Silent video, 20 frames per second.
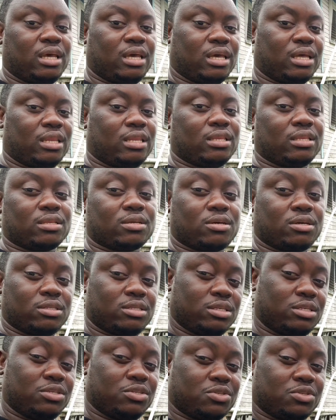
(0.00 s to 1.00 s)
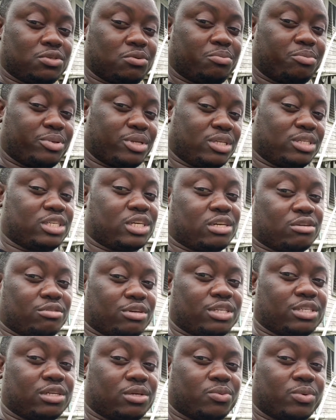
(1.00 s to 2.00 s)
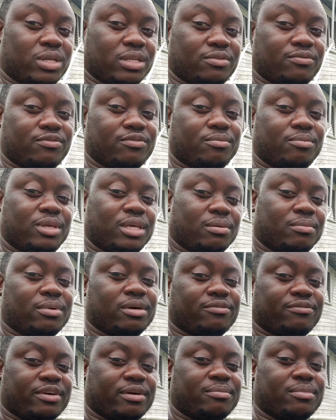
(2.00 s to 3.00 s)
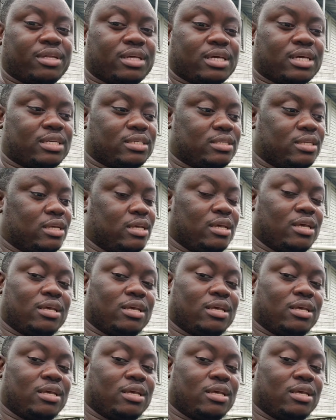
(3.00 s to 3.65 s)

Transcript: and continue to build generation wealth for me and my family, guys.